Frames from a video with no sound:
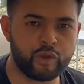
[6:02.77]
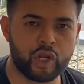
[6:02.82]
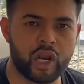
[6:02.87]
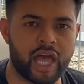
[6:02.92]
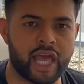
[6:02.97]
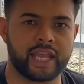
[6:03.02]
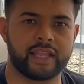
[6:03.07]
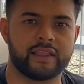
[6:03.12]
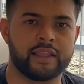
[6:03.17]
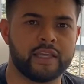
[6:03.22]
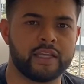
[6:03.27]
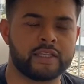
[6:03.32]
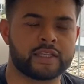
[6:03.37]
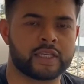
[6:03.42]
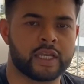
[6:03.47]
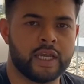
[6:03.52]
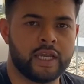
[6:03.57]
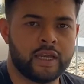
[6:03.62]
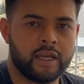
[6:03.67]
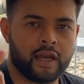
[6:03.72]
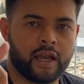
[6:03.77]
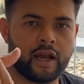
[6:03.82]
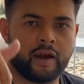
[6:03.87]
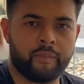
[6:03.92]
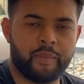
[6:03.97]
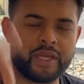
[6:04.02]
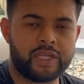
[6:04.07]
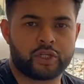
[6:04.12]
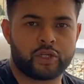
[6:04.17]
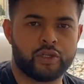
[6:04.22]
you like this,
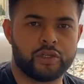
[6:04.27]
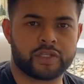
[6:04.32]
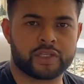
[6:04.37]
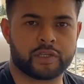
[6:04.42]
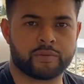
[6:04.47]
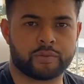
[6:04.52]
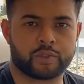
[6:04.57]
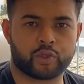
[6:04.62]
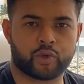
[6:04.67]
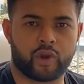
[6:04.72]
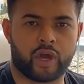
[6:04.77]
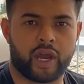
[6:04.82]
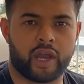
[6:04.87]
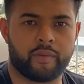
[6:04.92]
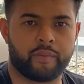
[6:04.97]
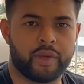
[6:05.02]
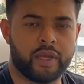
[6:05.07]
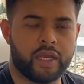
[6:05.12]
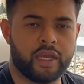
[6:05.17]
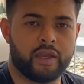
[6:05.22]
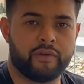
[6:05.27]
make sure you subscribe.